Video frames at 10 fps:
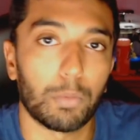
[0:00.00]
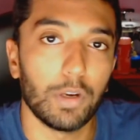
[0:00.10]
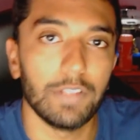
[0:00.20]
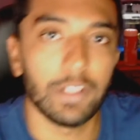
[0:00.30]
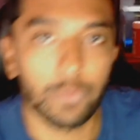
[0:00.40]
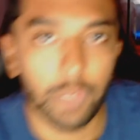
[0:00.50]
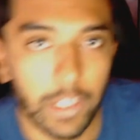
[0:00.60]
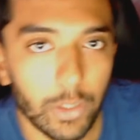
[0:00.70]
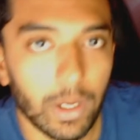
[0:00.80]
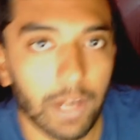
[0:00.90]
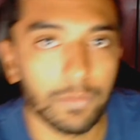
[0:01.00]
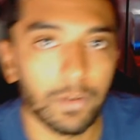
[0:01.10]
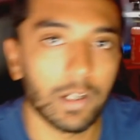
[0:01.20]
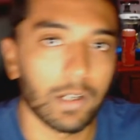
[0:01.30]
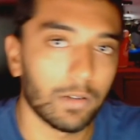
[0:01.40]
a previous video
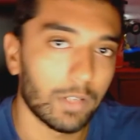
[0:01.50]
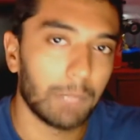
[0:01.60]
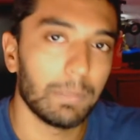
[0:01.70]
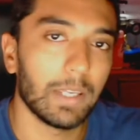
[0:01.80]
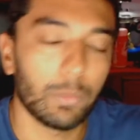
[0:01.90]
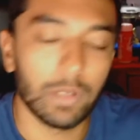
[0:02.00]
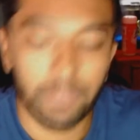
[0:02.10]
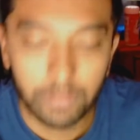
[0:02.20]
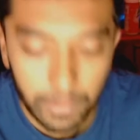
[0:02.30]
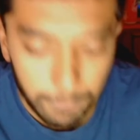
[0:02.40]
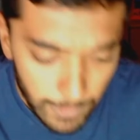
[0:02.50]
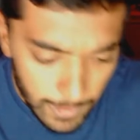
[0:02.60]
I made recently.